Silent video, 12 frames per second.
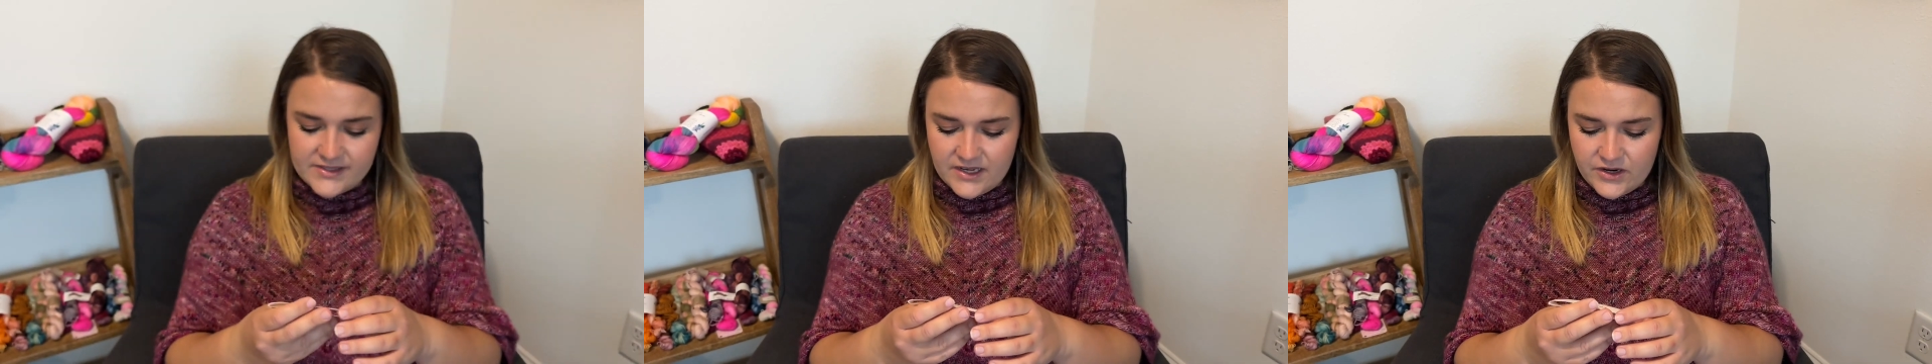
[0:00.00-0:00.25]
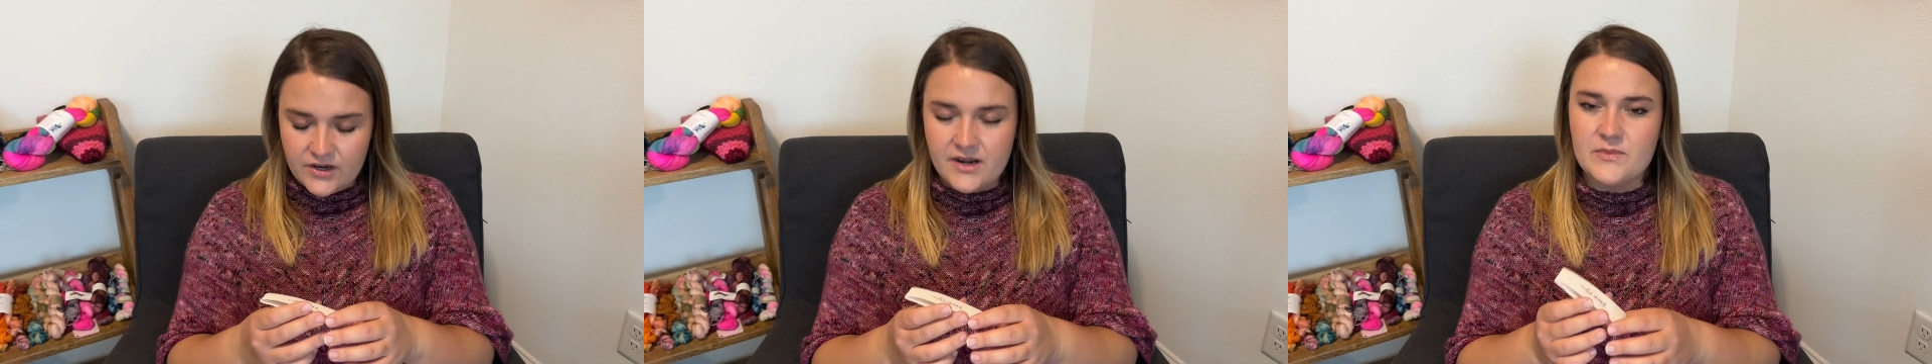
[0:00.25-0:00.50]

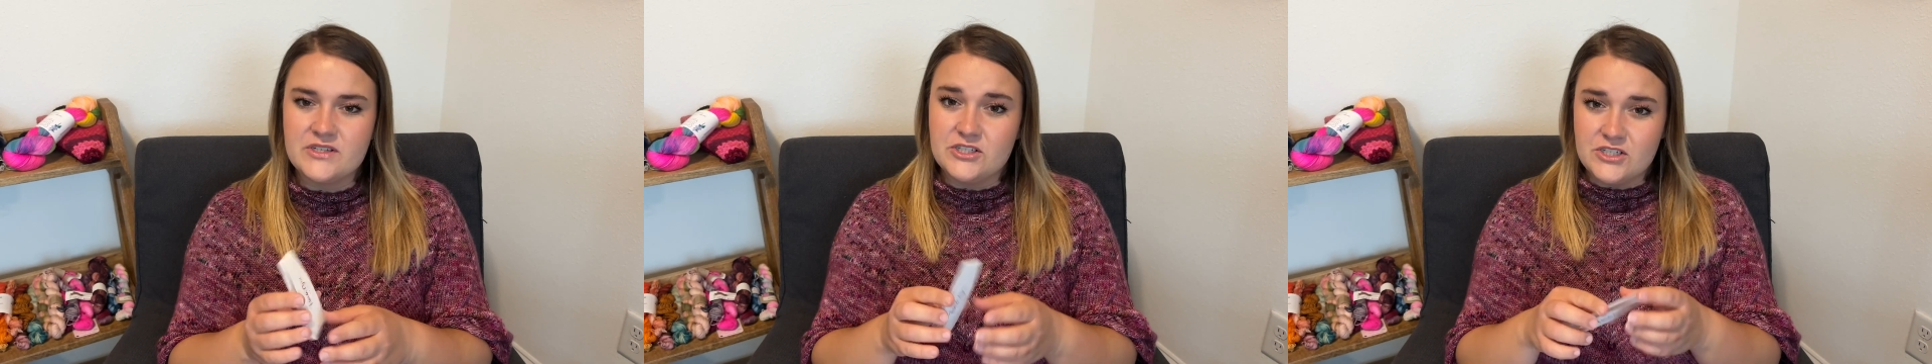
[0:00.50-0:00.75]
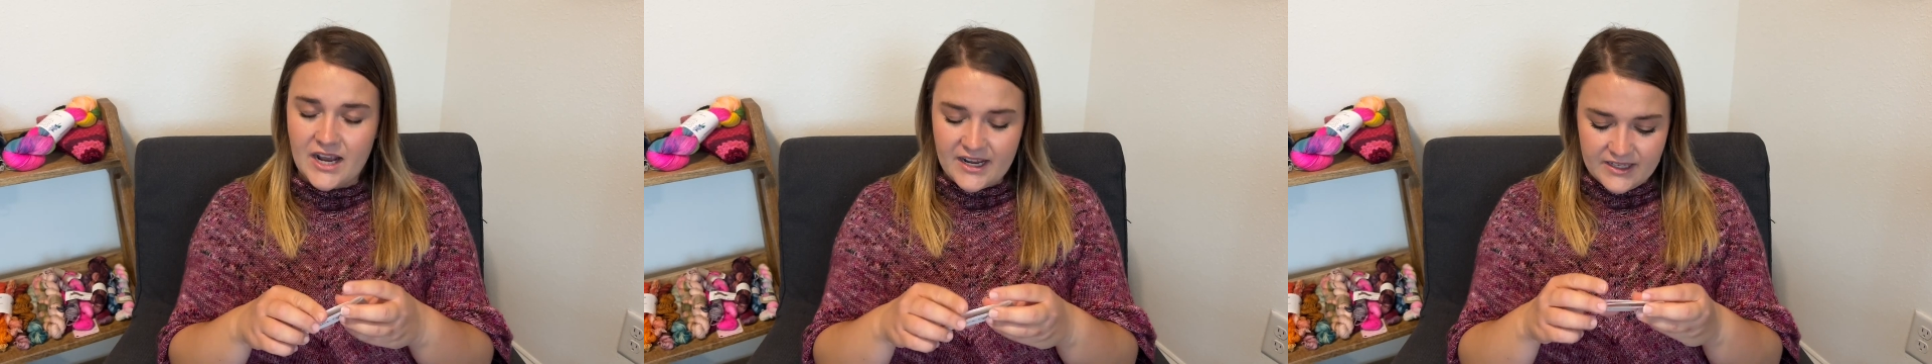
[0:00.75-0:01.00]
it, her name is
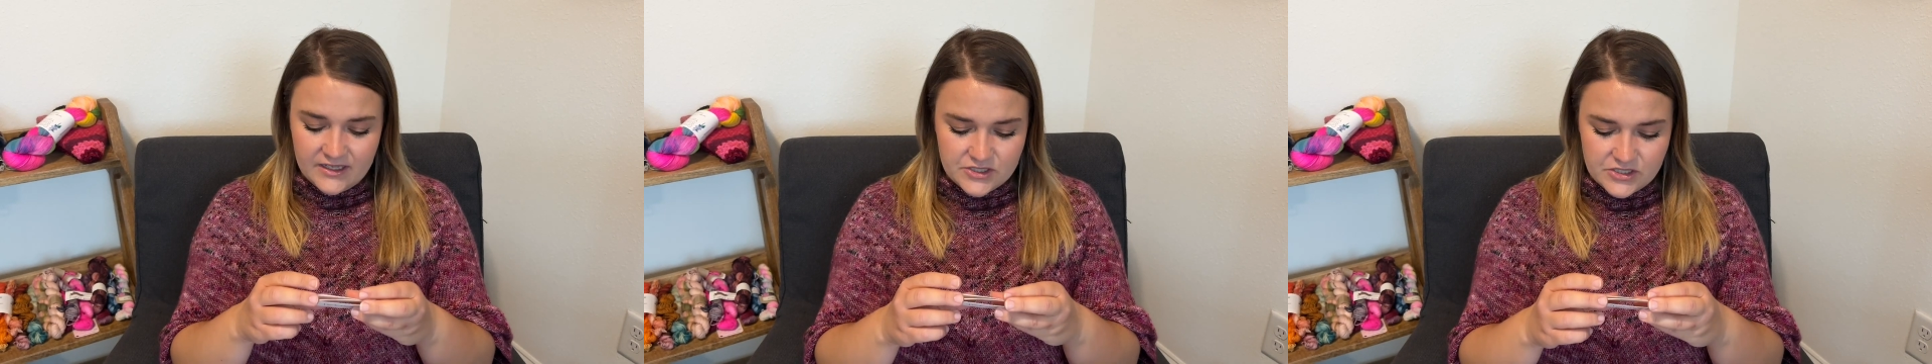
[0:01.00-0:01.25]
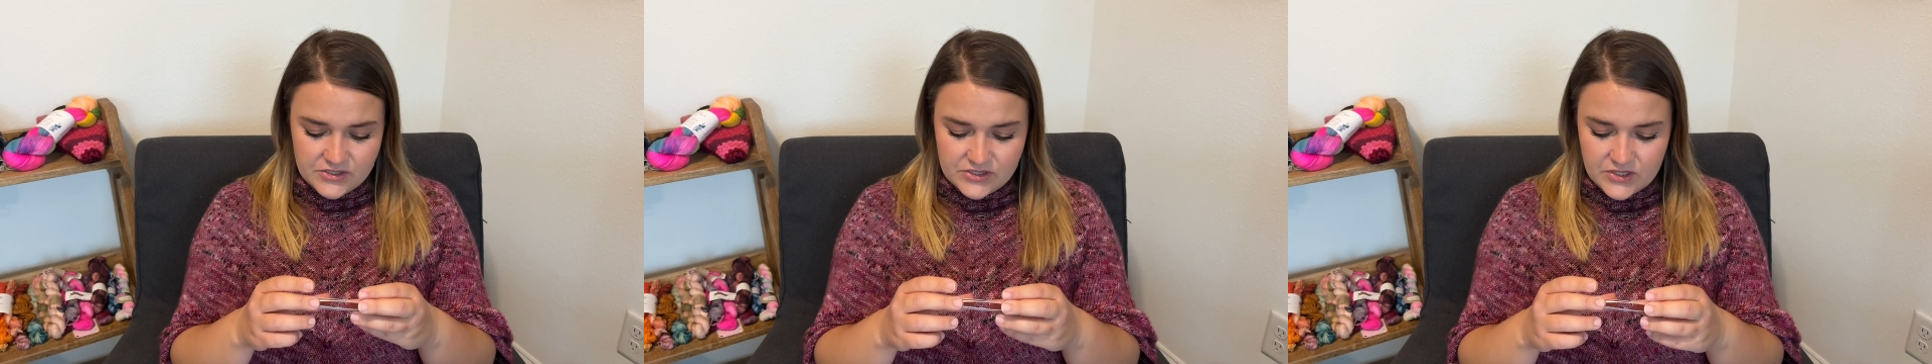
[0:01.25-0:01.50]
Jackie, and
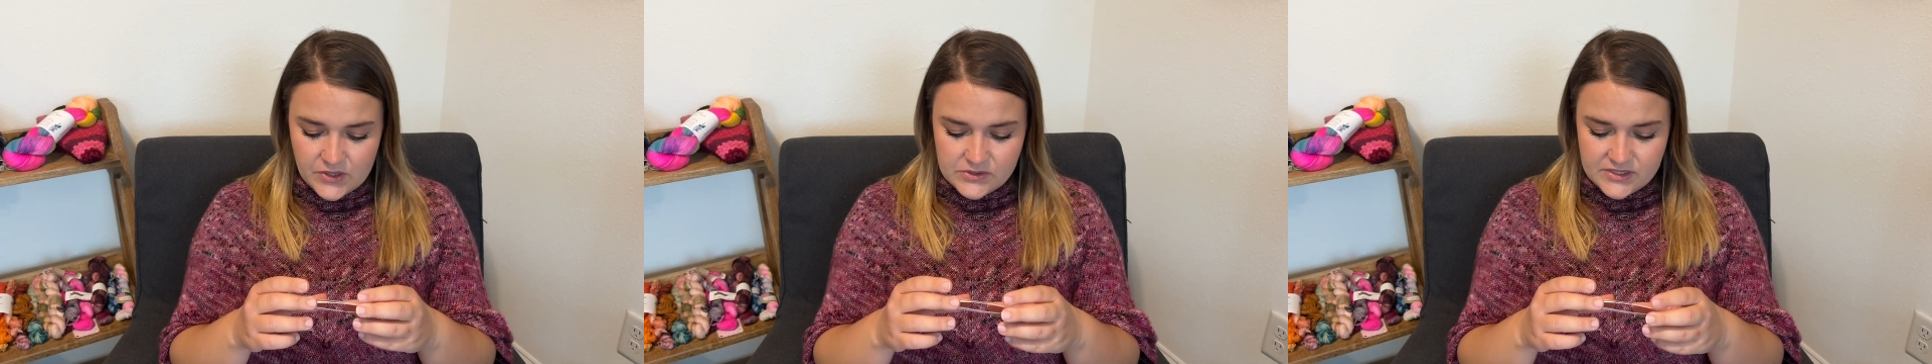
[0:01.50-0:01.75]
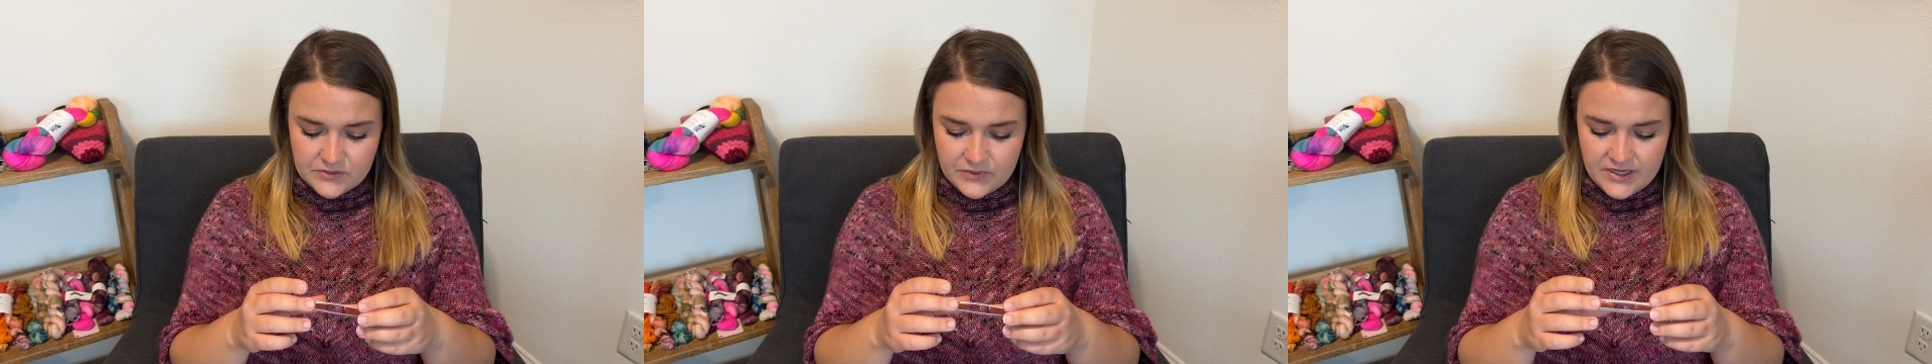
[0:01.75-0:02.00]
she's so
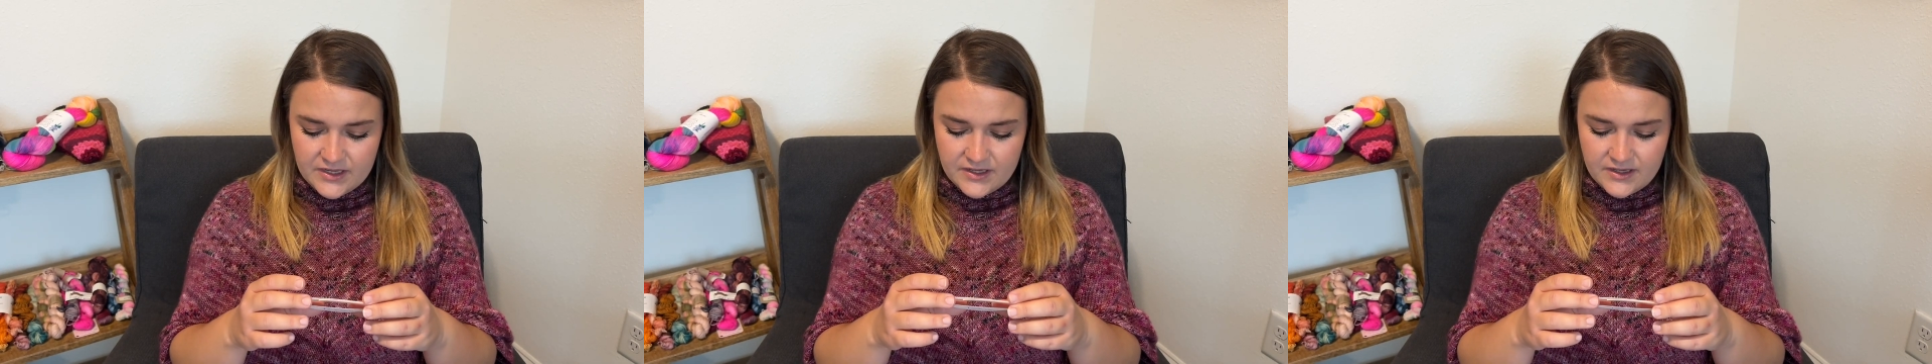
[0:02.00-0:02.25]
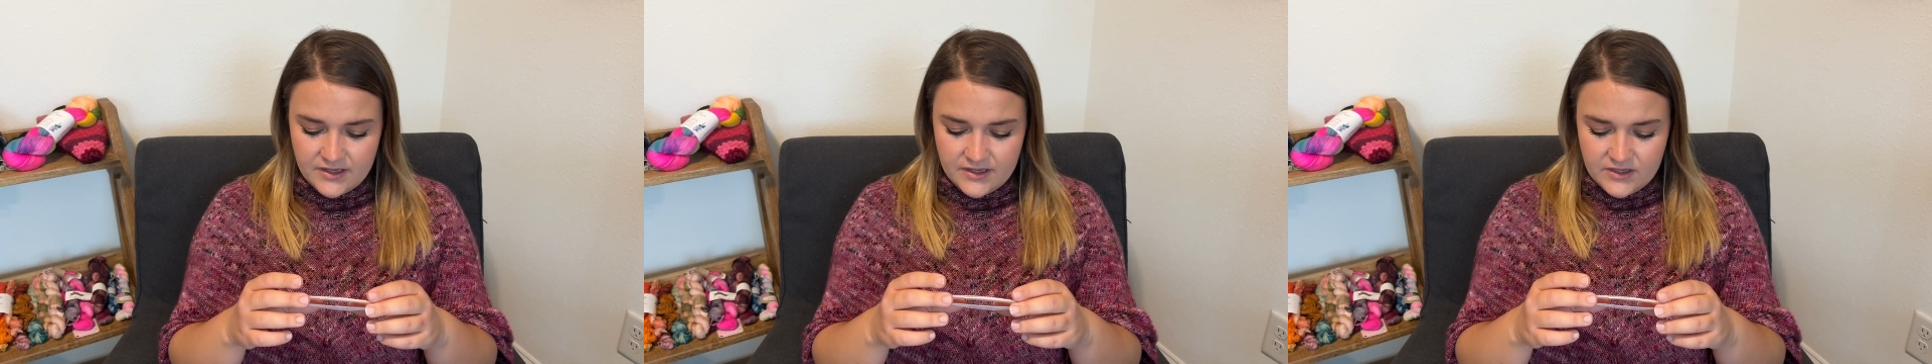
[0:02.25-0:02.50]
sweet.